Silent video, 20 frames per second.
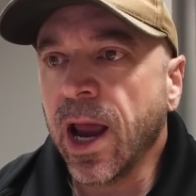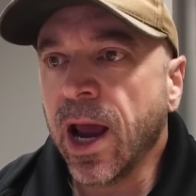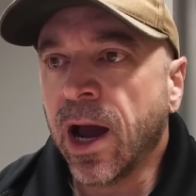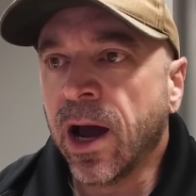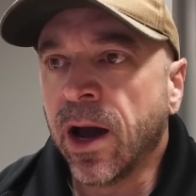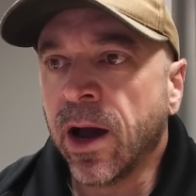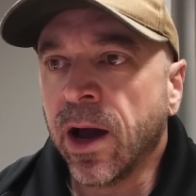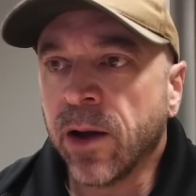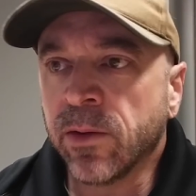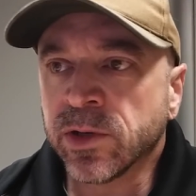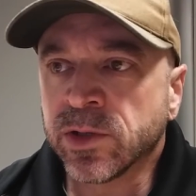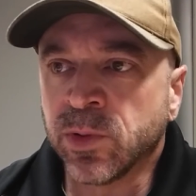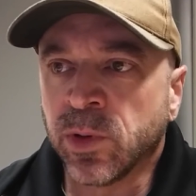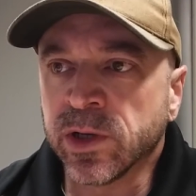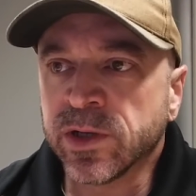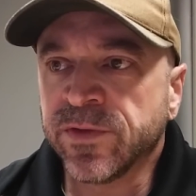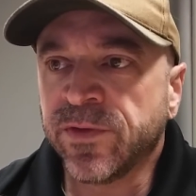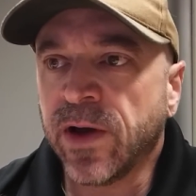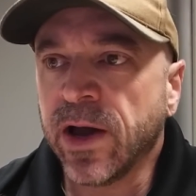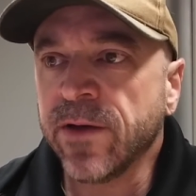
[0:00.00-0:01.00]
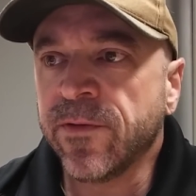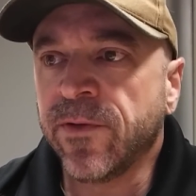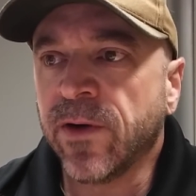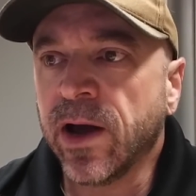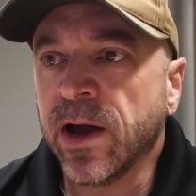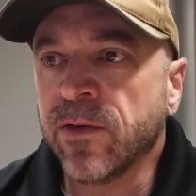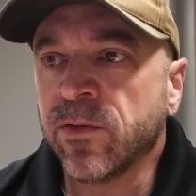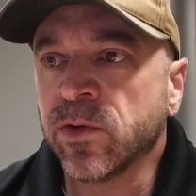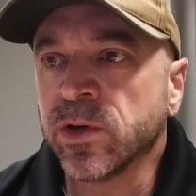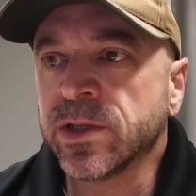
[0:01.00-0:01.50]
Uh, I was once 5'5,
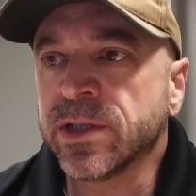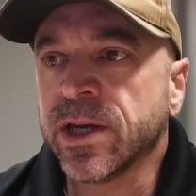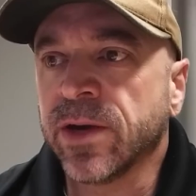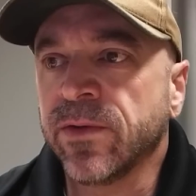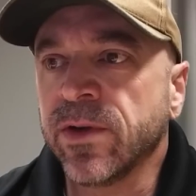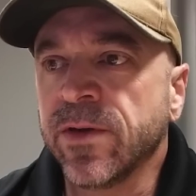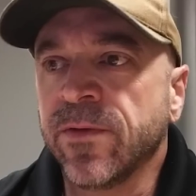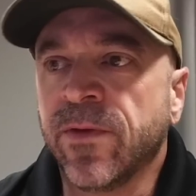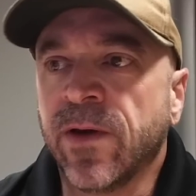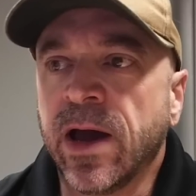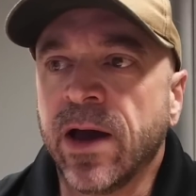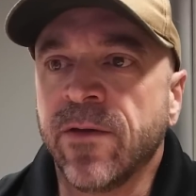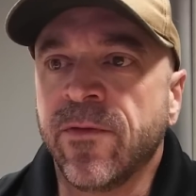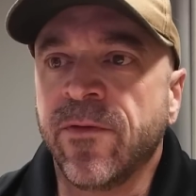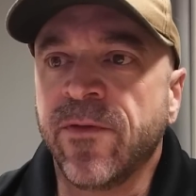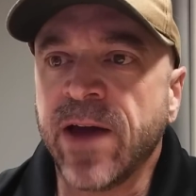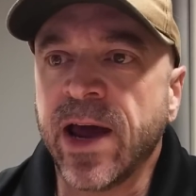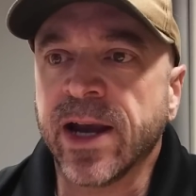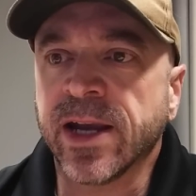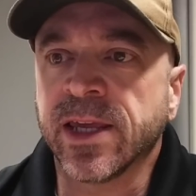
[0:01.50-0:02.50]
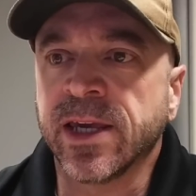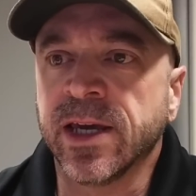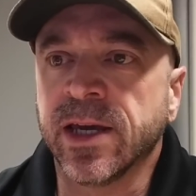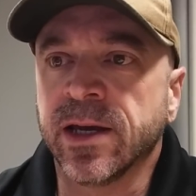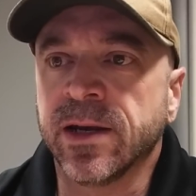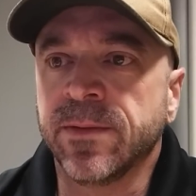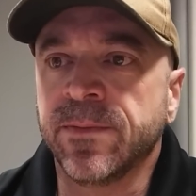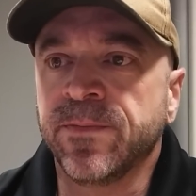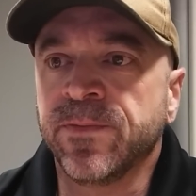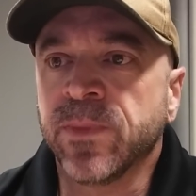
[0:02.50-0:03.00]
175, fat
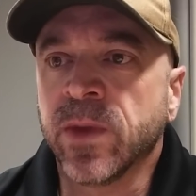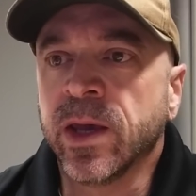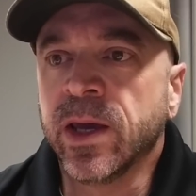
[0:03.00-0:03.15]
kid.